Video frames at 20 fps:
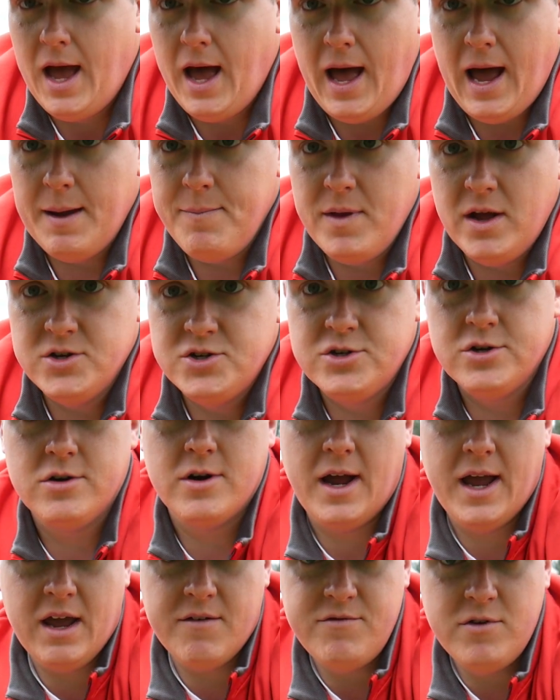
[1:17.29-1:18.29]
I'm not
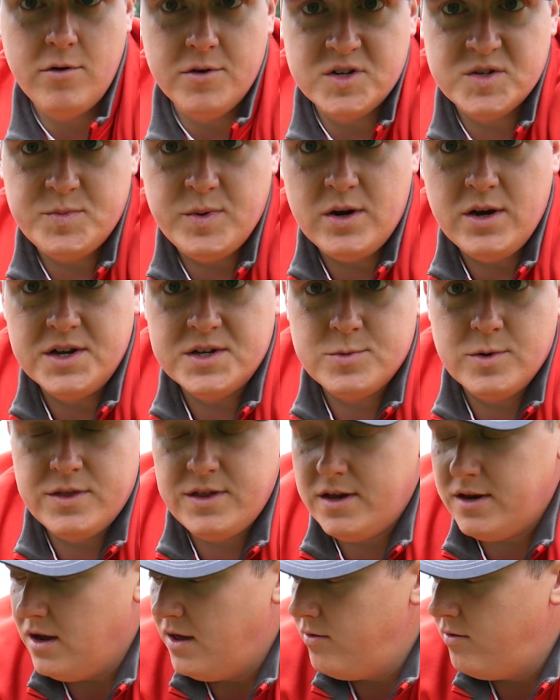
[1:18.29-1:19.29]
sure. I have no experience
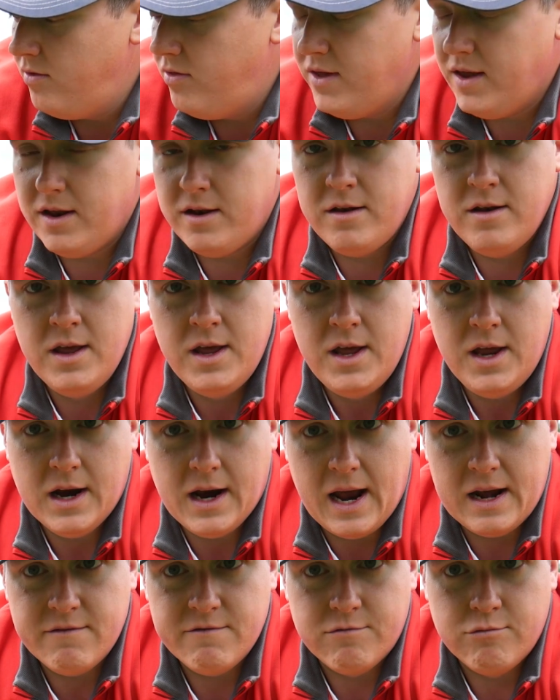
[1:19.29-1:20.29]
with it other than
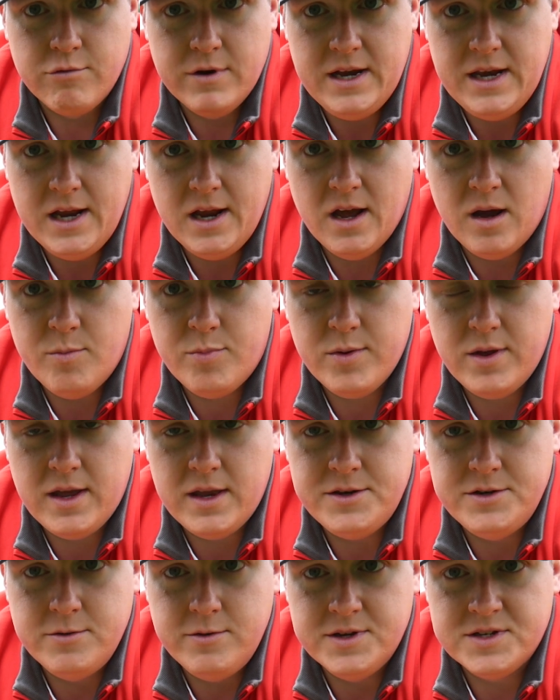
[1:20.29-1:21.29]
kind of reading up
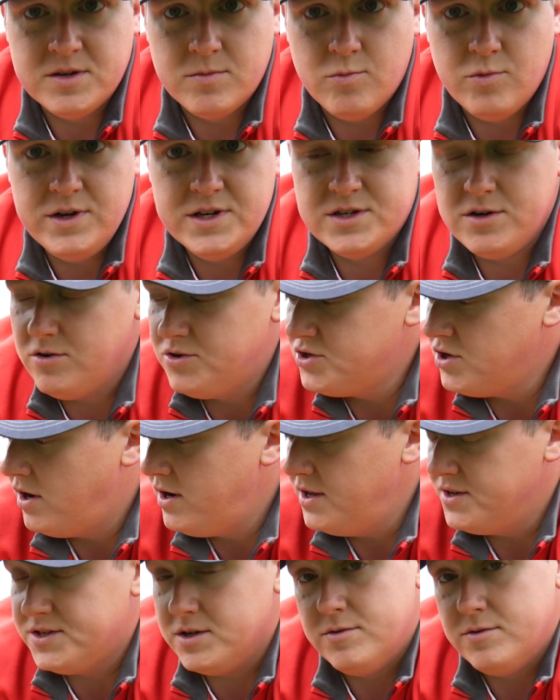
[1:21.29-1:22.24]
and doing some research on it.